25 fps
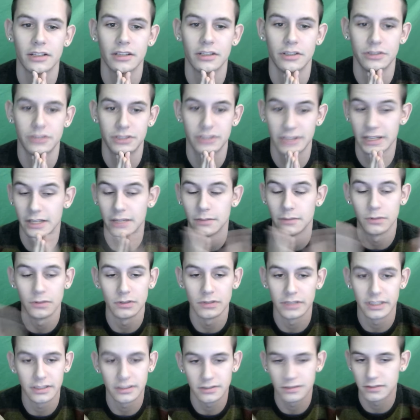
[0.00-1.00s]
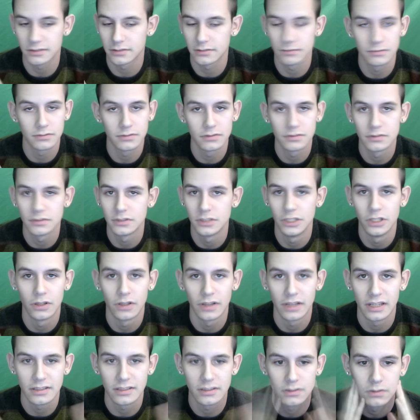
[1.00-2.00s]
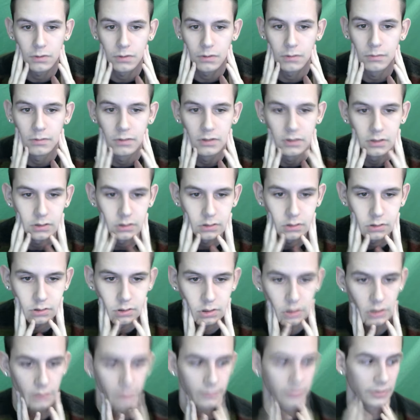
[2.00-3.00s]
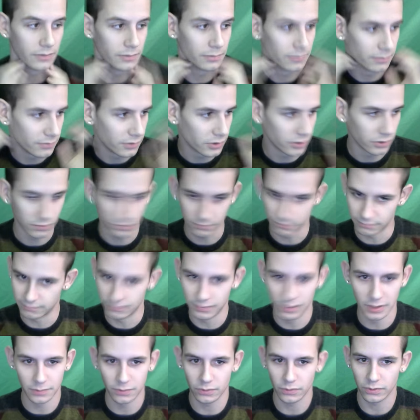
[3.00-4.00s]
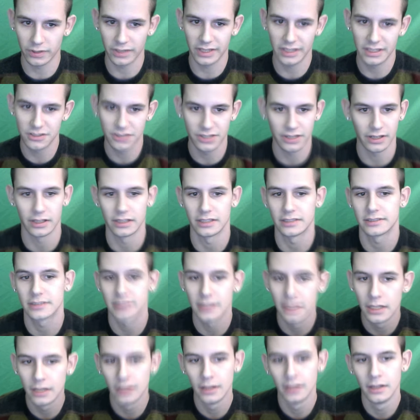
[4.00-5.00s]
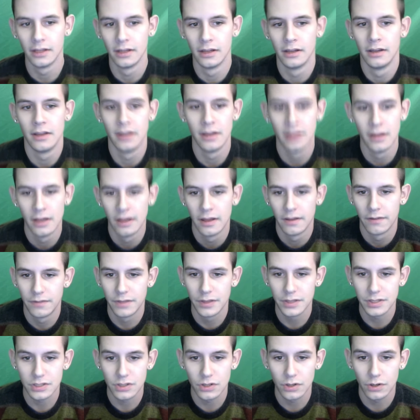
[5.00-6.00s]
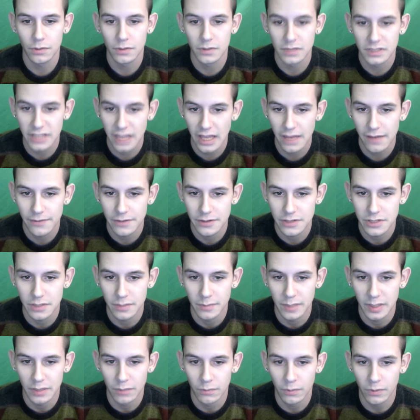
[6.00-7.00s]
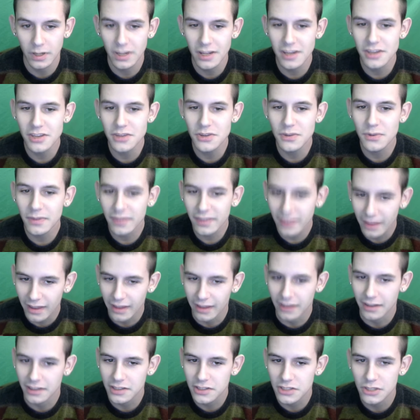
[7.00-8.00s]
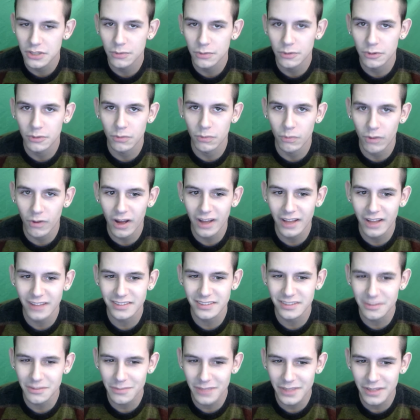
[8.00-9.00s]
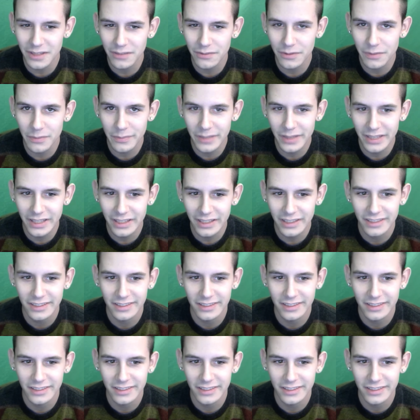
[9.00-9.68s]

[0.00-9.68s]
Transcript: Understandable. That's, you know, that's normal. People will get jealous. This girl was catfishing me. Wouldn't you think she would want something from me?